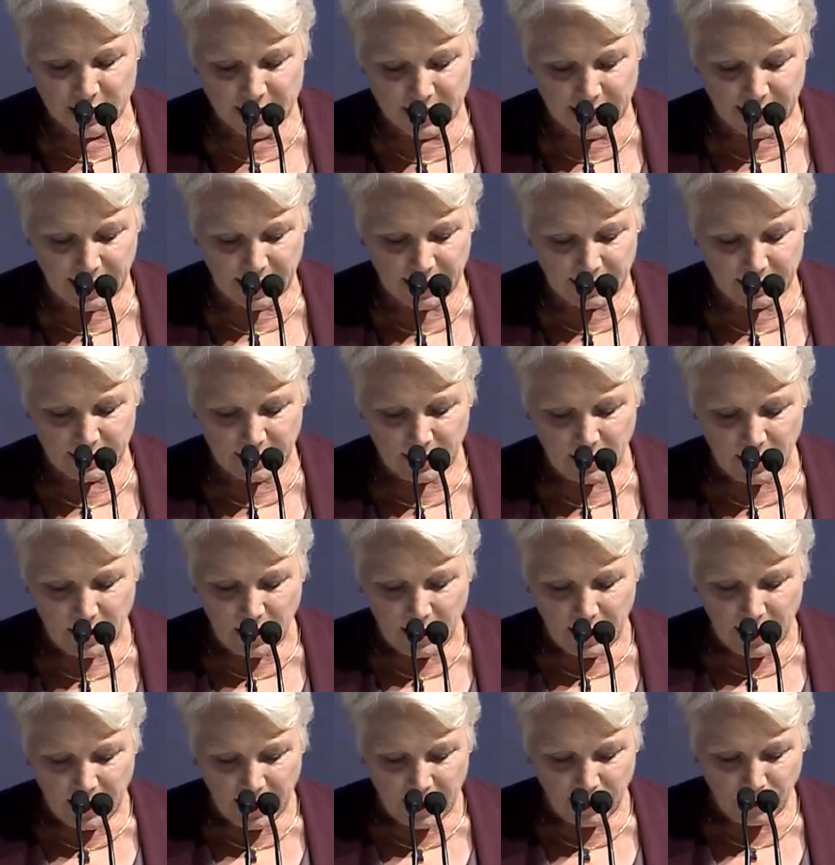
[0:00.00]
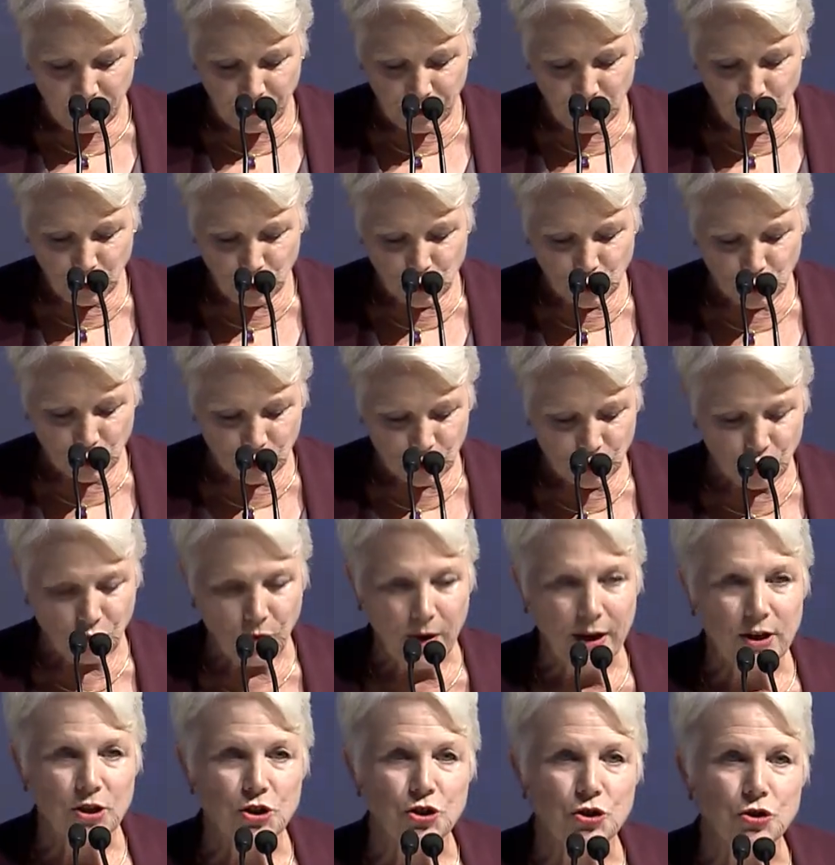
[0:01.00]
state and future
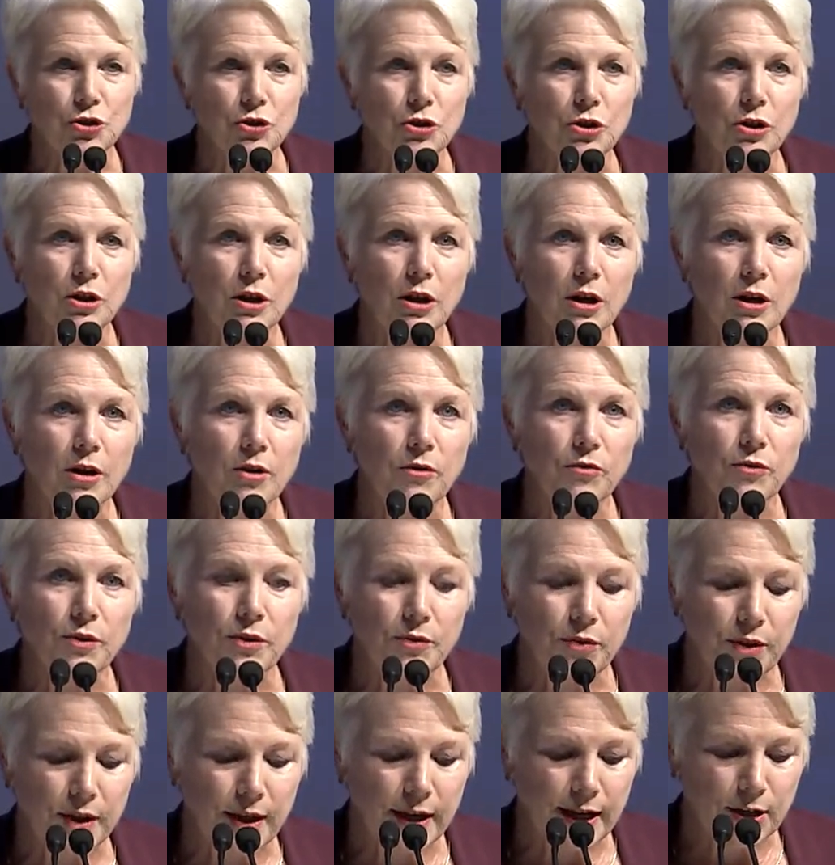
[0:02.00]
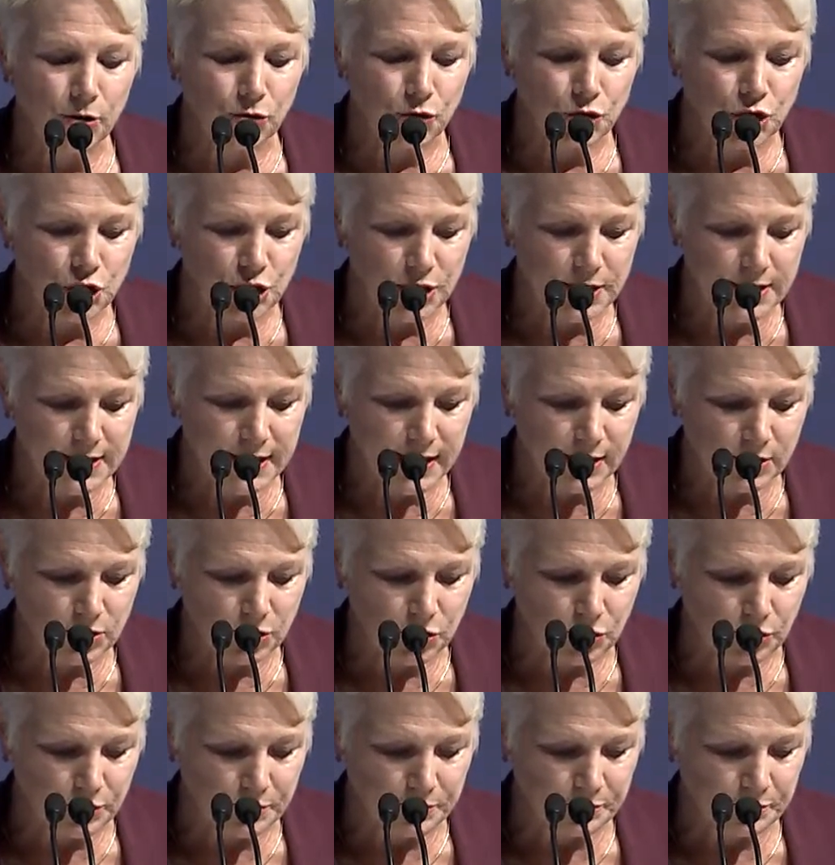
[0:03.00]
direction of the energy
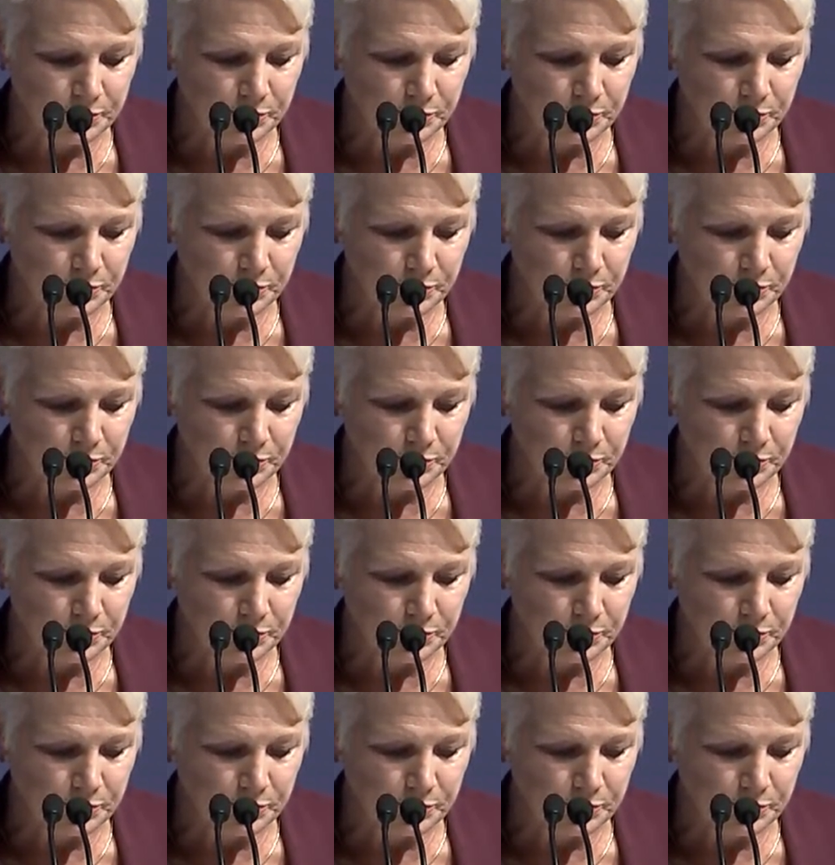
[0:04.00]
sector.